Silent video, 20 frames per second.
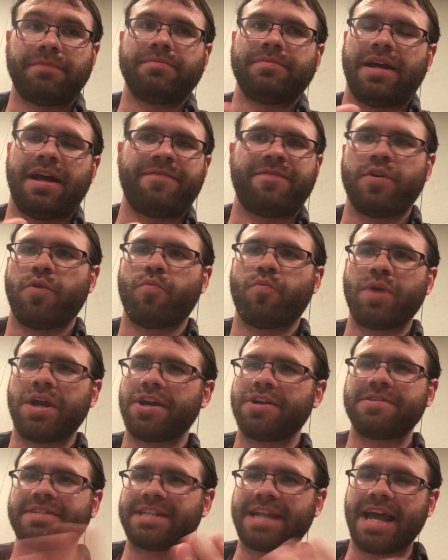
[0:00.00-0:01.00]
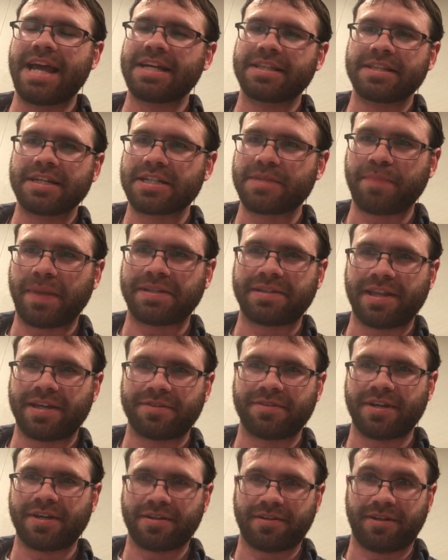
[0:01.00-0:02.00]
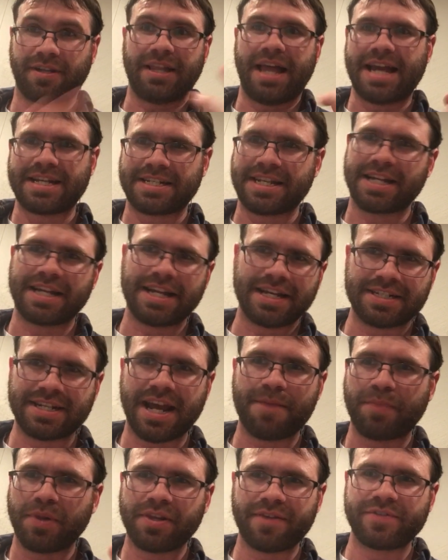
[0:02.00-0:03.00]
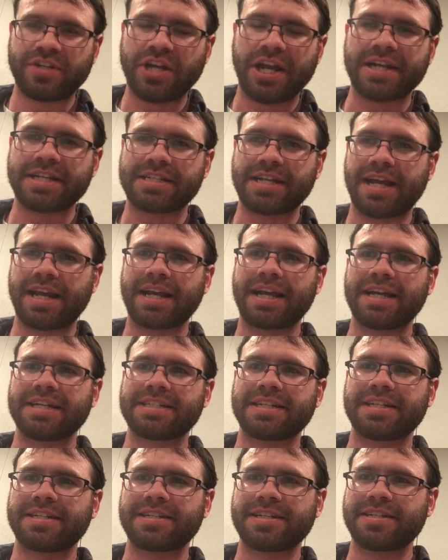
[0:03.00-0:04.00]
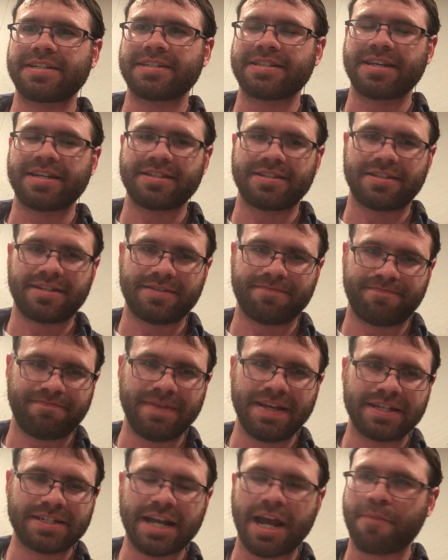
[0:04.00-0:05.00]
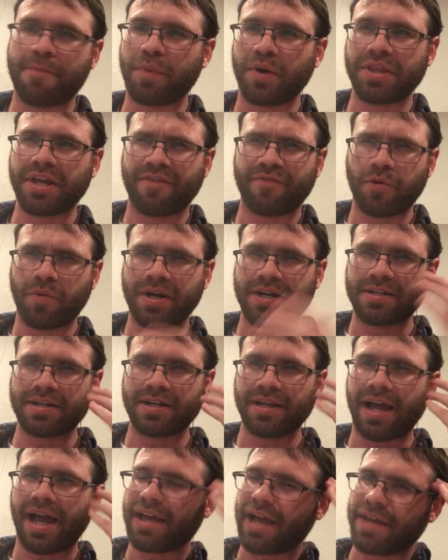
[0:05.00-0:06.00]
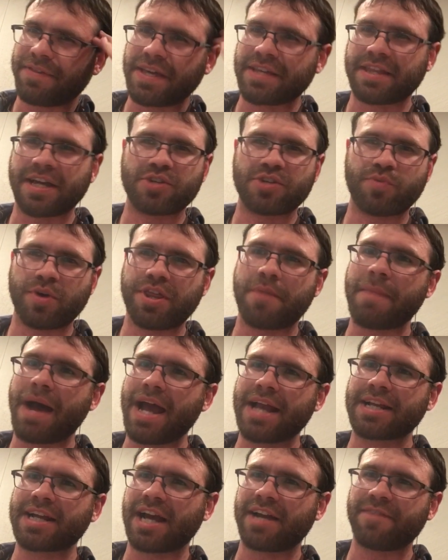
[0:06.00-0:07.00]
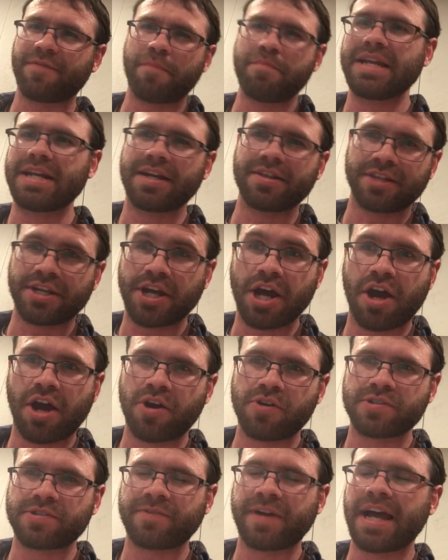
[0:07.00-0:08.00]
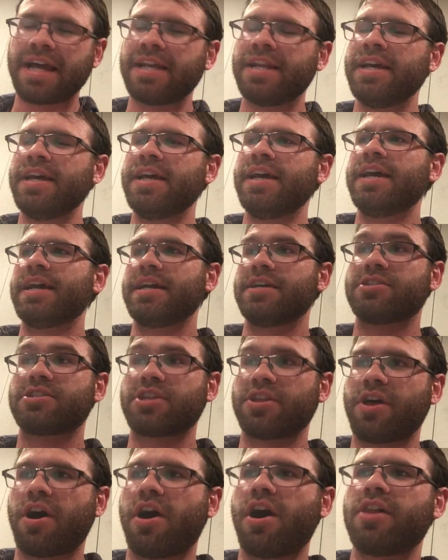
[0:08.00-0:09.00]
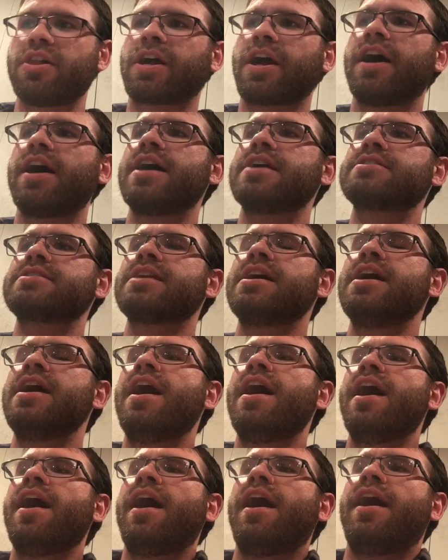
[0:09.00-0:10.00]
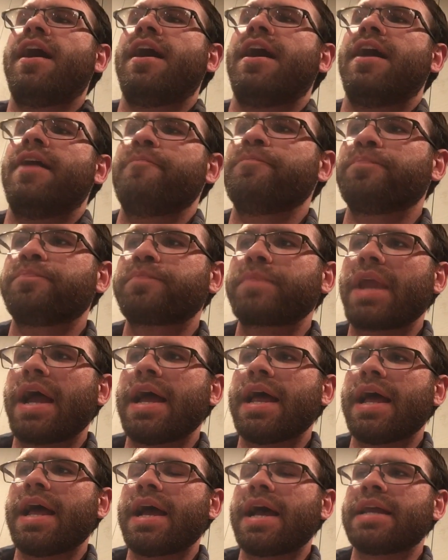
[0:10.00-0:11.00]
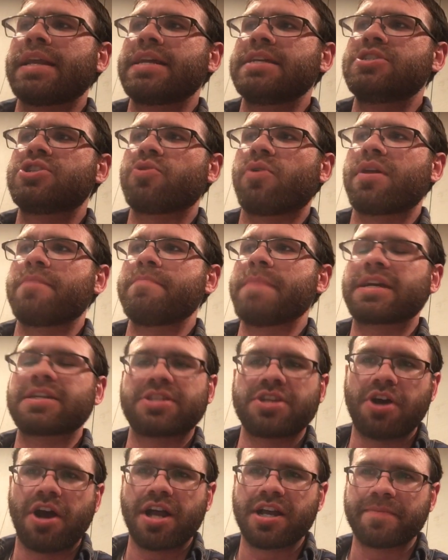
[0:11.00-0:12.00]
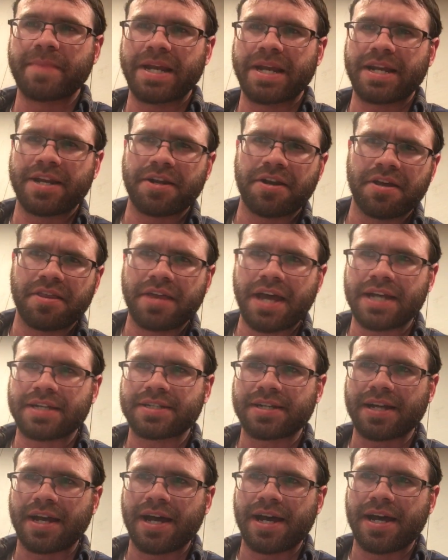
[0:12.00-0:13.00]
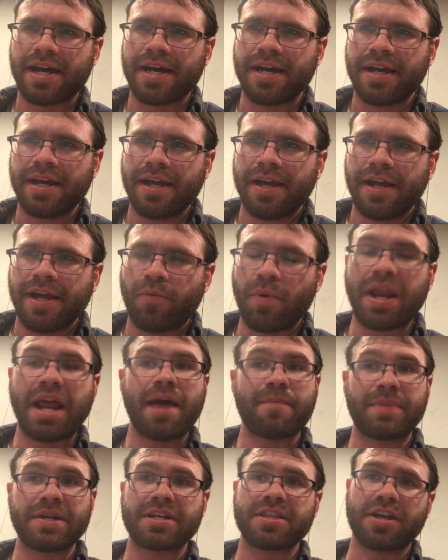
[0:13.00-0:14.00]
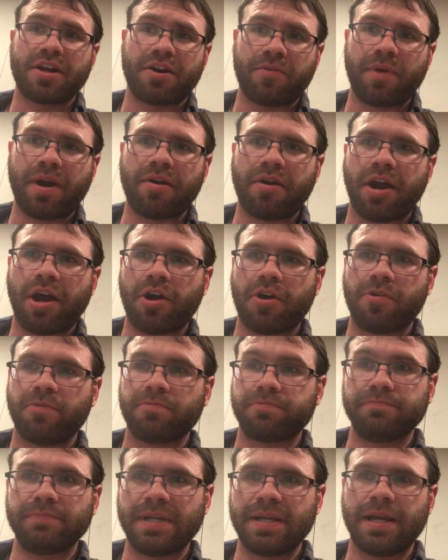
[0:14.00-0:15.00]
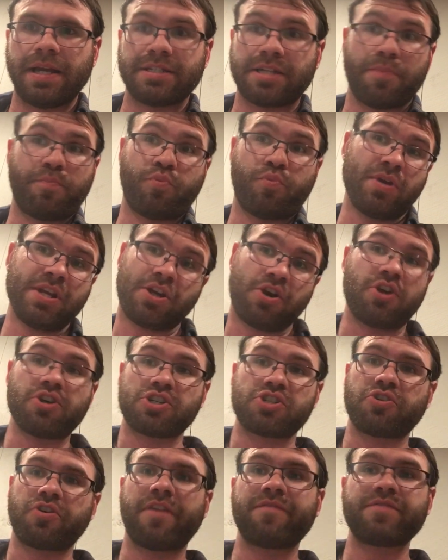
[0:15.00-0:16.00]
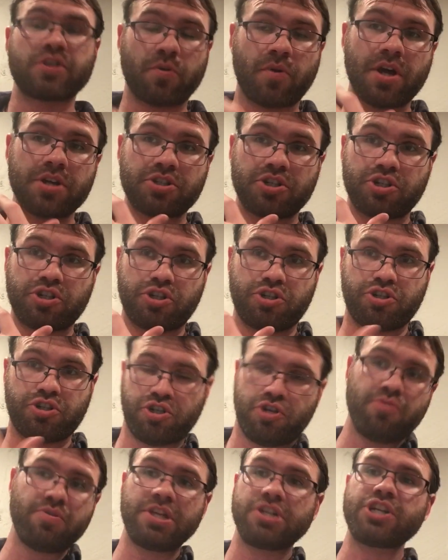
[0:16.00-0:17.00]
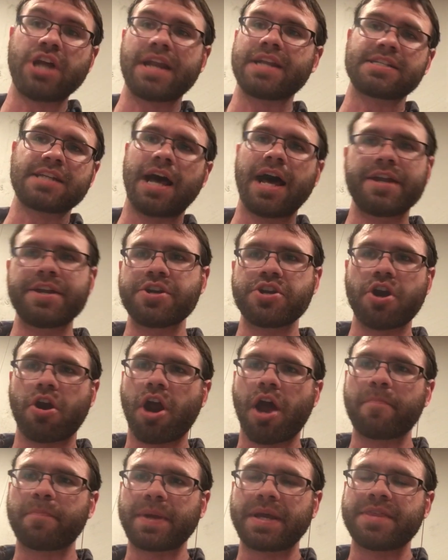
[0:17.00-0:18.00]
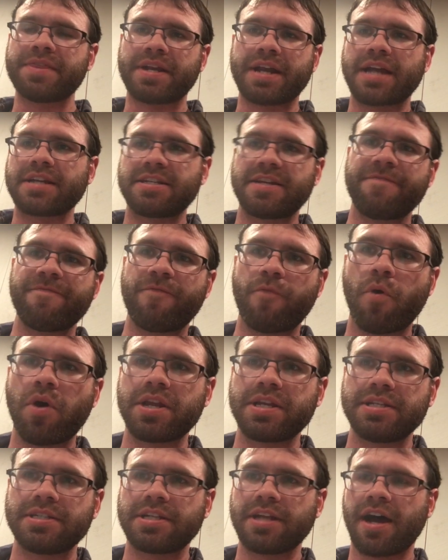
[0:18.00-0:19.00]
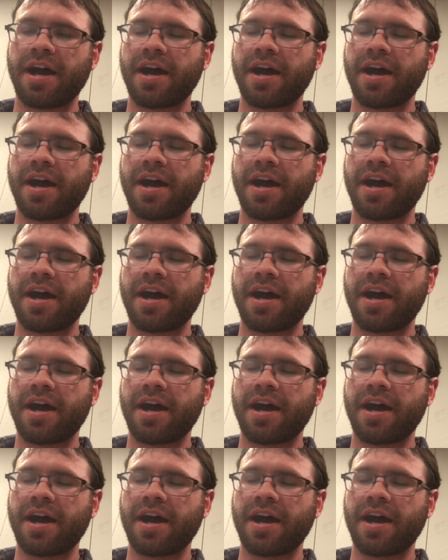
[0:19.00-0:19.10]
I feel weird saying this, but the classic example of genocide, I guess, it's the example that everyone, I think that's where their mind kind of immediately goes, right, is to the Holocaust. And he sort of makes the argument here that what happened to the Herero is a precursor of sorts to the genocide in Europe in the 1940s